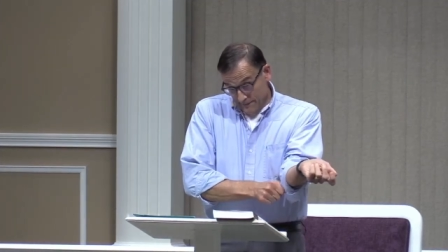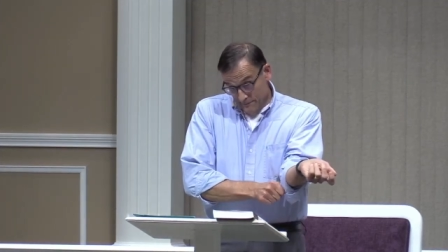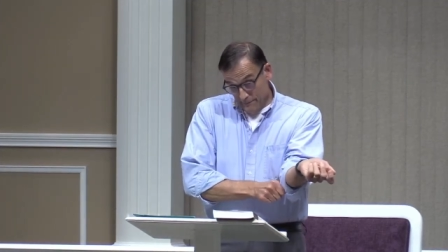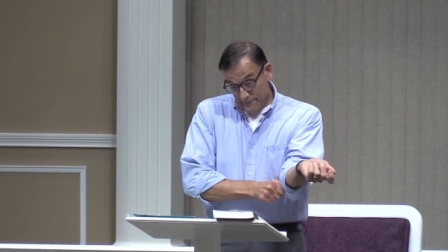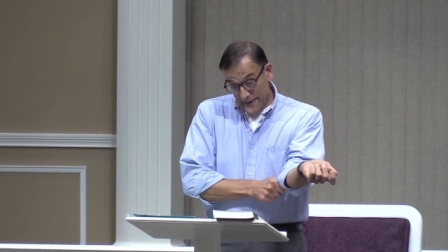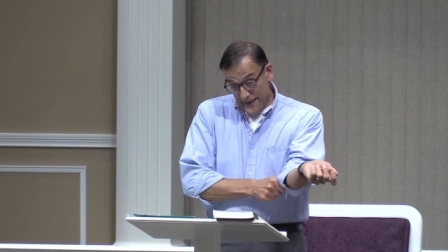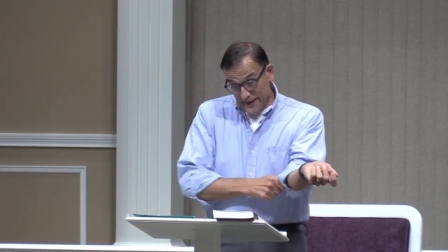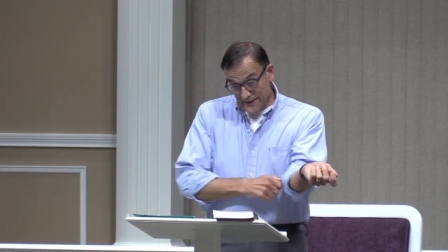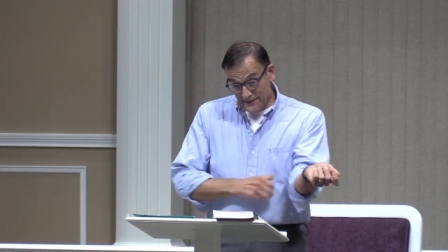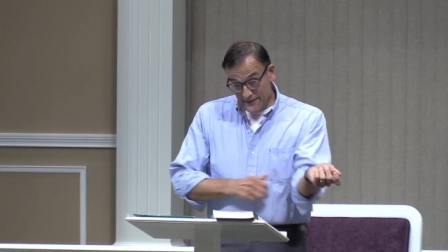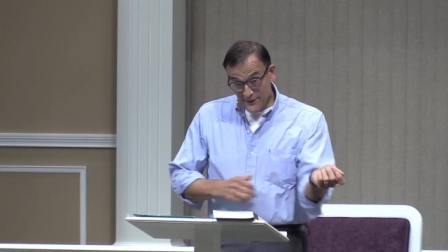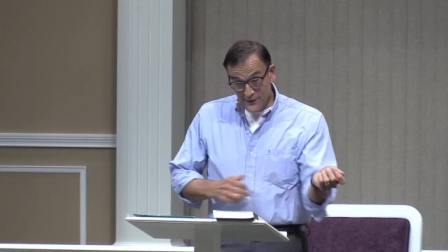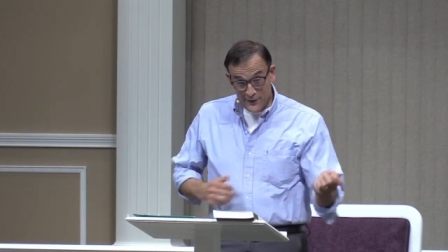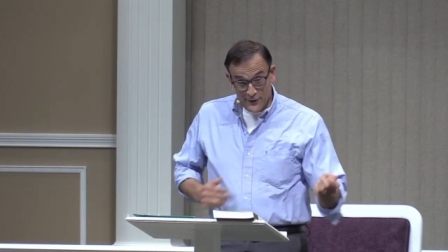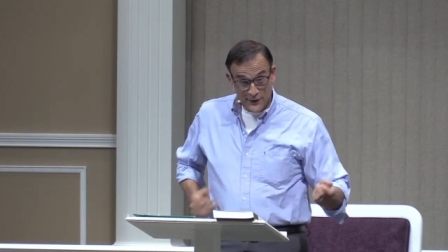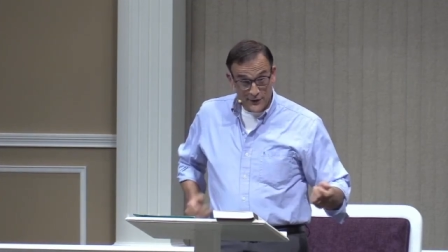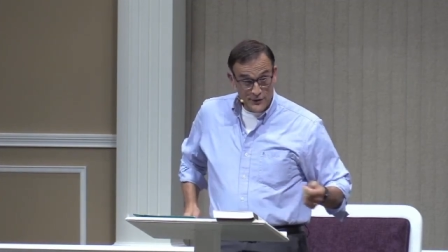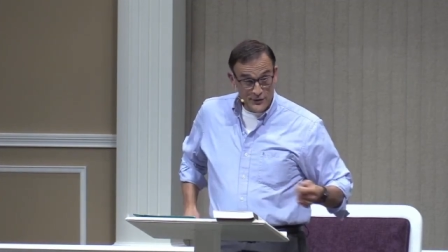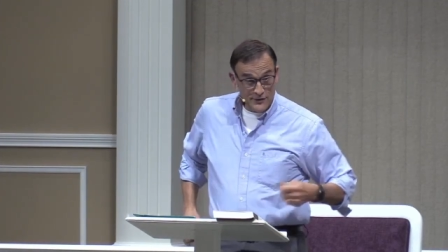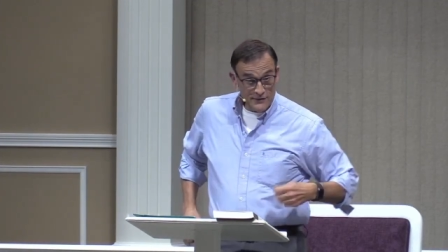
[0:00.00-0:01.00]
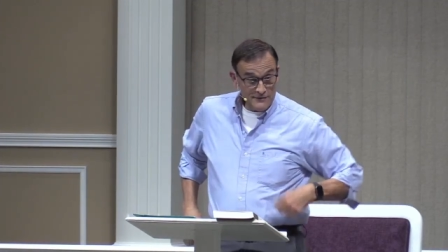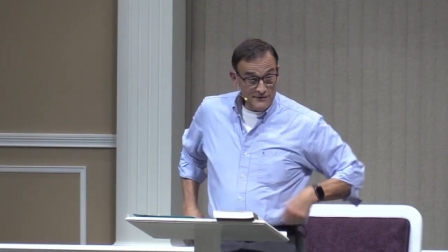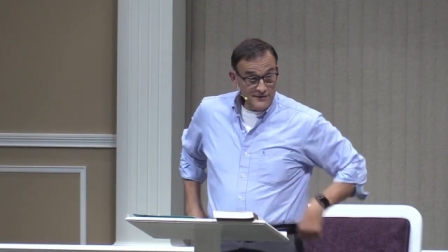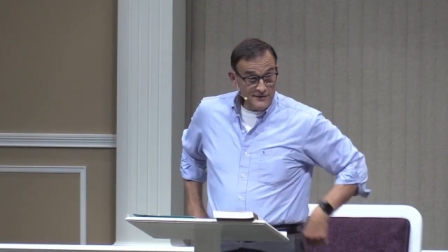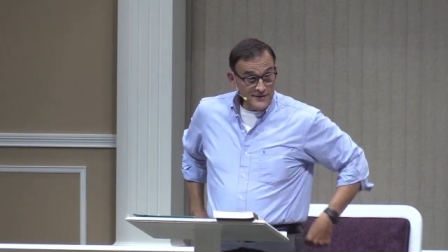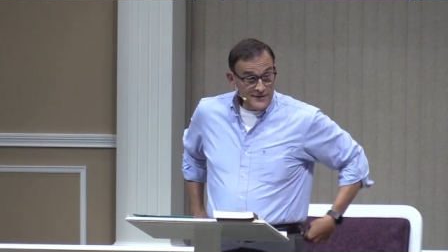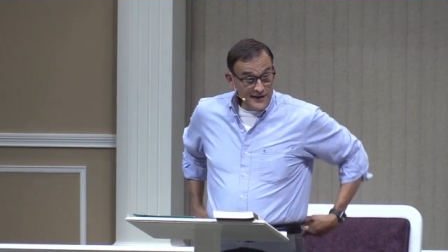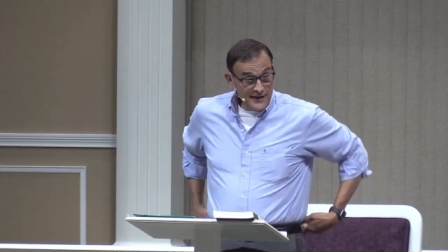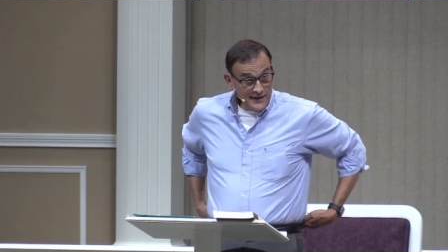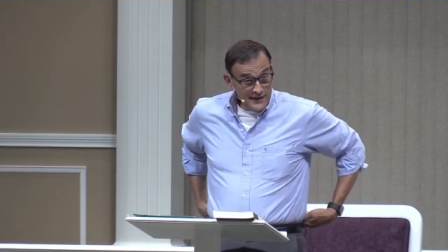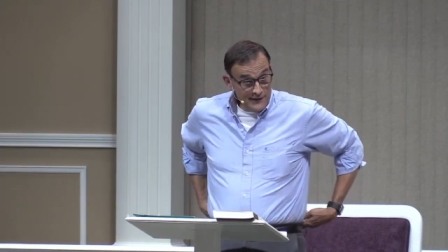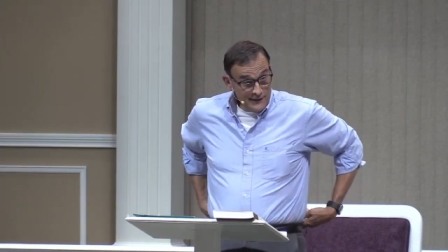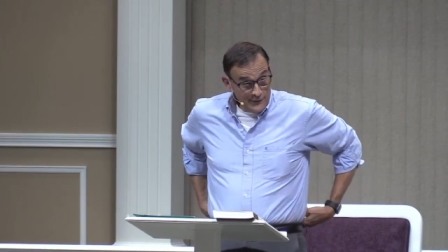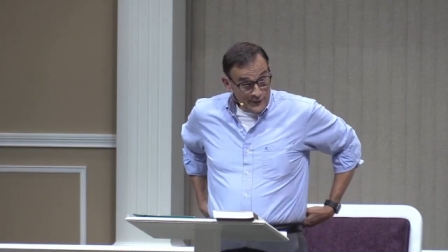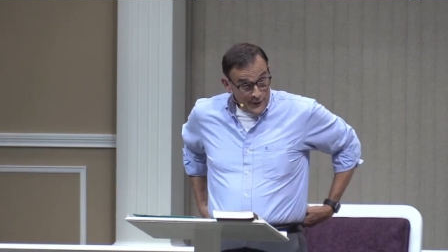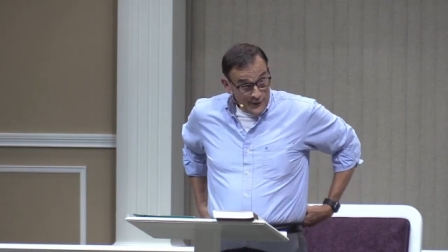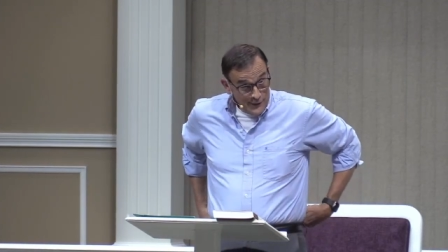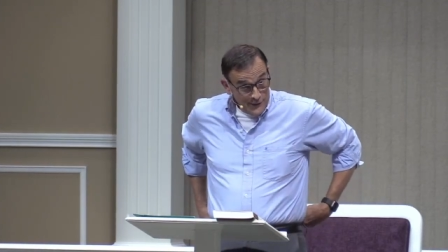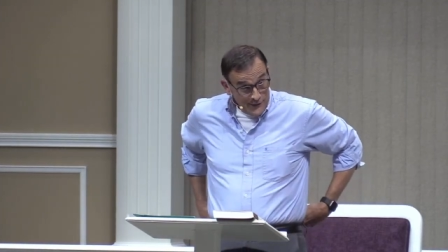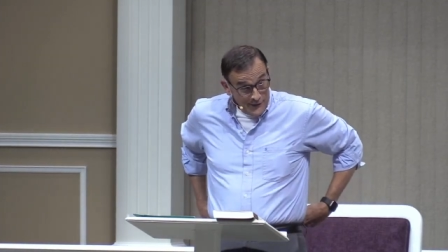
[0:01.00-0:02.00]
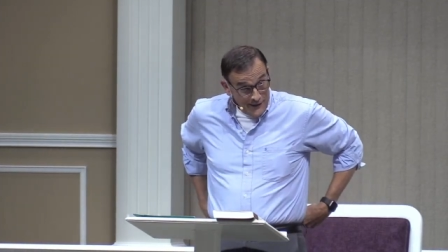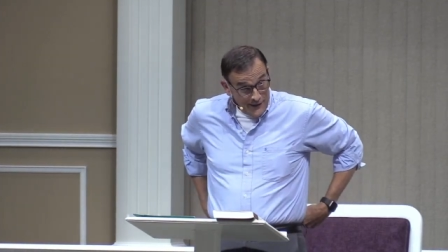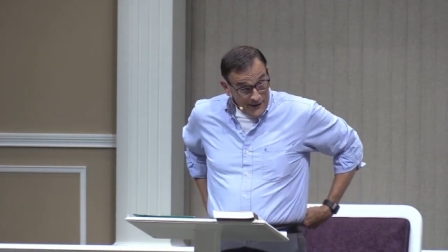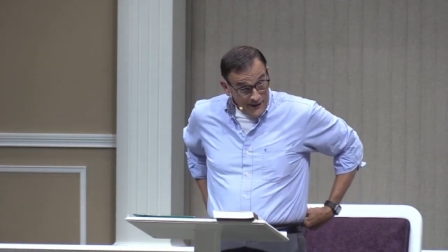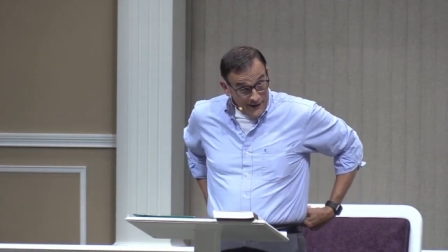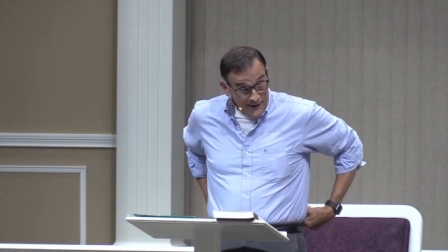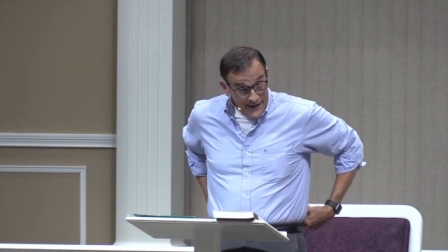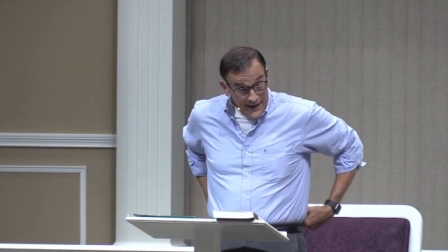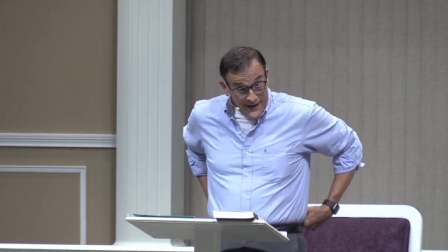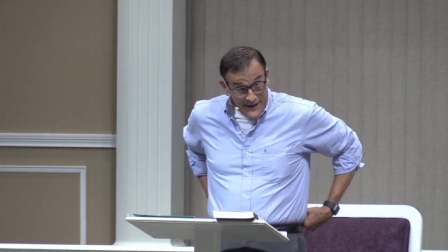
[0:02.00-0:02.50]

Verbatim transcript: bad decisions and a little uh,